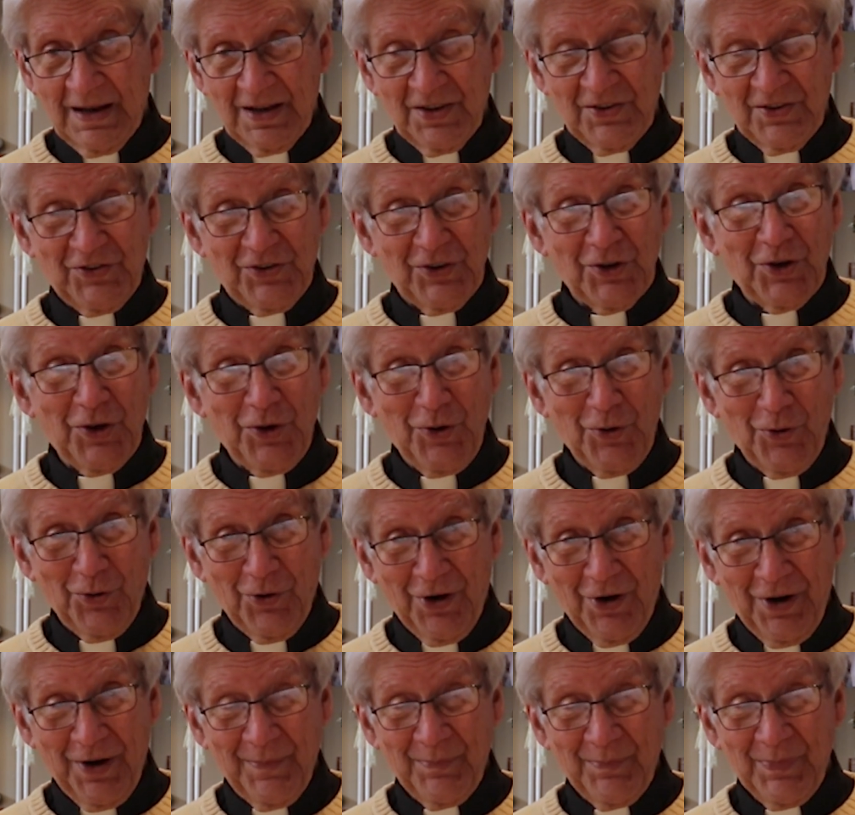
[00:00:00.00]

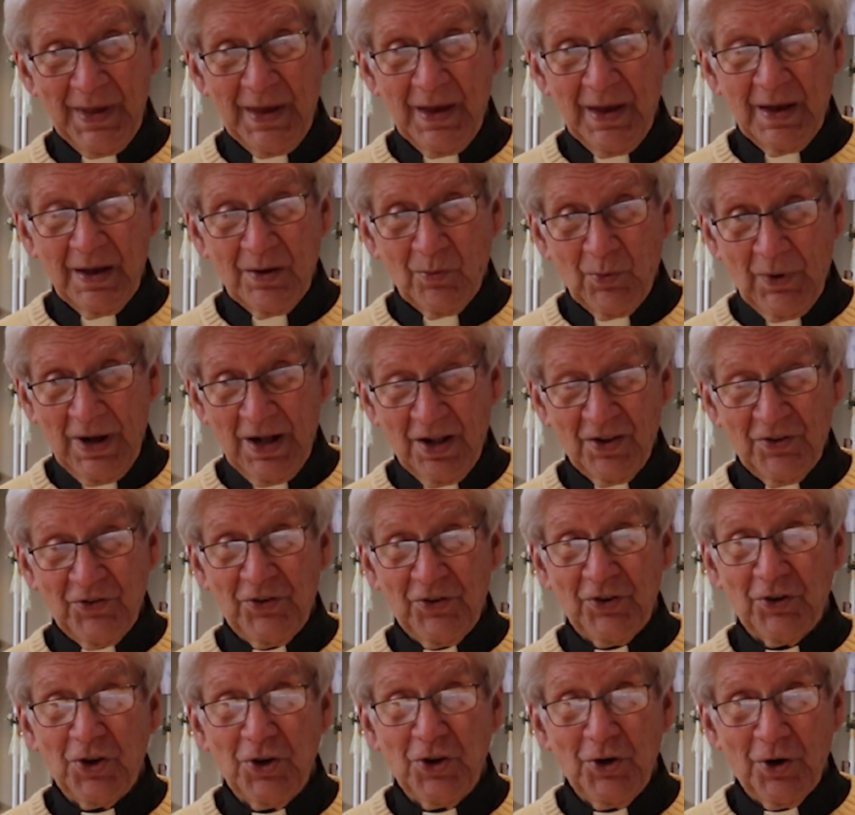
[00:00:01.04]
secure. Well,
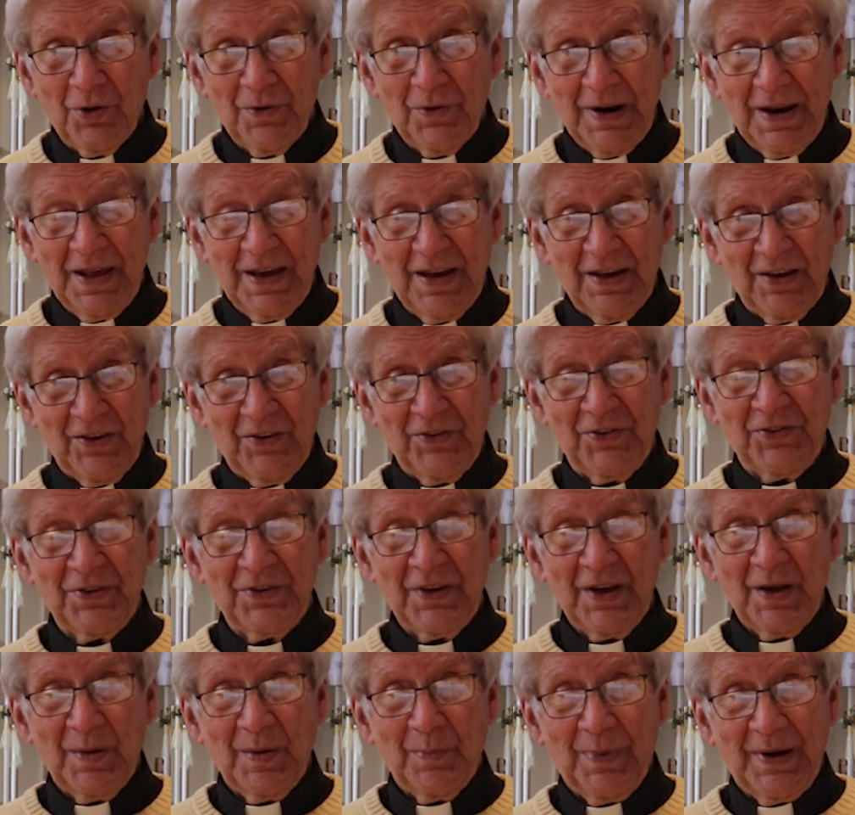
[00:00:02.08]
secure it is,
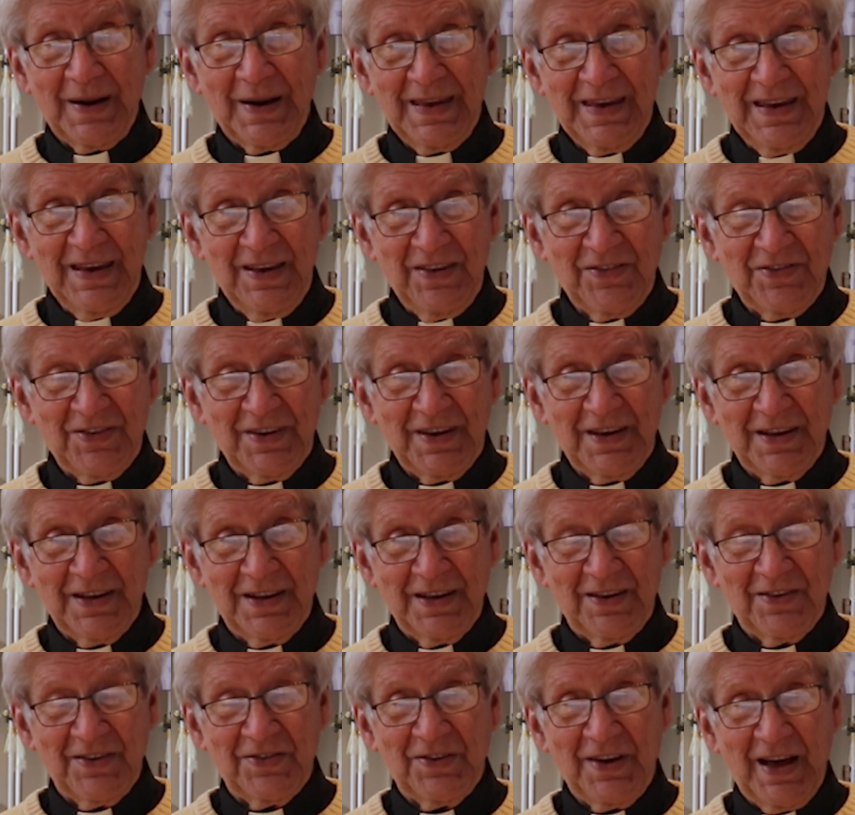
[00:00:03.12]
but easy
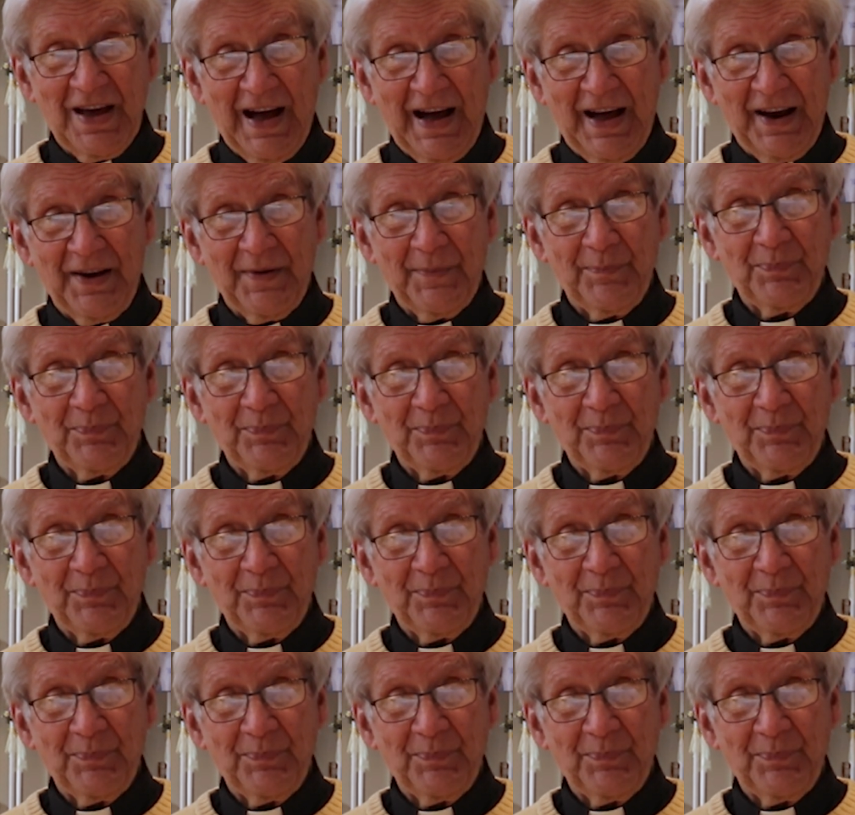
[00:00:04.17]
it is not.